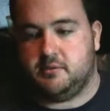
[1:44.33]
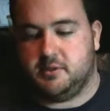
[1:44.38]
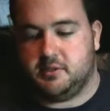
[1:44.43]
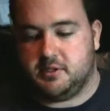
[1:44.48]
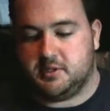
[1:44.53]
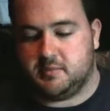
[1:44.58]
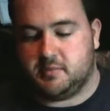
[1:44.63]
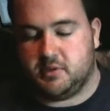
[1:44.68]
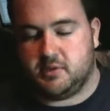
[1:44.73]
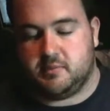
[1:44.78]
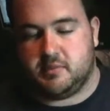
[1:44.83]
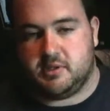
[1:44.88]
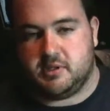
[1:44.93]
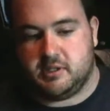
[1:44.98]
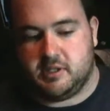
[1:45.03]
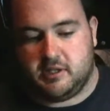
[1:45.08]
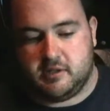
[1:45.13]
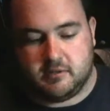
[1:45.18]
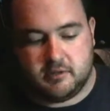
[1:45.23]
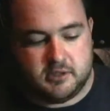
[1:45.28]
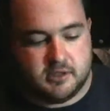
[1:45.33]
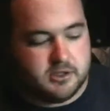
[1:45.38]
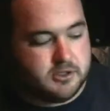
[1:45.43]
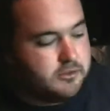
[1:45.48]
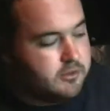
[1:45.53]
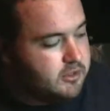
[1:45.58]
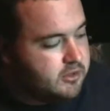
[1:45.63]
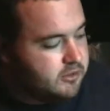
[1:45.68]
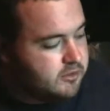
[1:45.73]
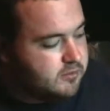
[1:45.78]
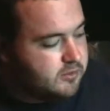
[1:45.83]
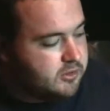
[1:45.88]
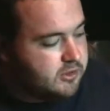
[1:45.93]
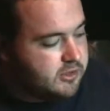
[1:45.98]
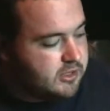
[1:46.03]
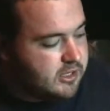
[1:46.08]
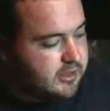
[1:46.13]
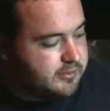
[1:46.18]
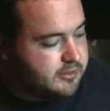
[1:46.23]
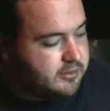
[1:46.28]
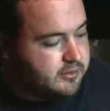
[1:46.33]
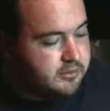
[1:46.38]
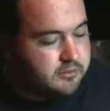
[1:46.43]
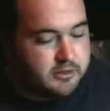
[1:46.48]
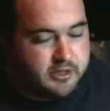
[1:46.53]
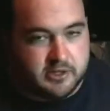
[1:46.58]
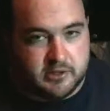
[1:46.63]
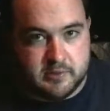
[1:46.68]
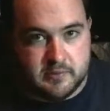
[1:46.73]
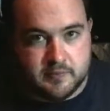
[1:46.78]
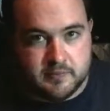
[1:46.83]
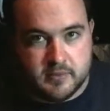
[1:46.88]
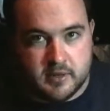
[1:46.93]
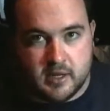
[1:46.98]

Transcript: was perpendicular to our normal optical rail.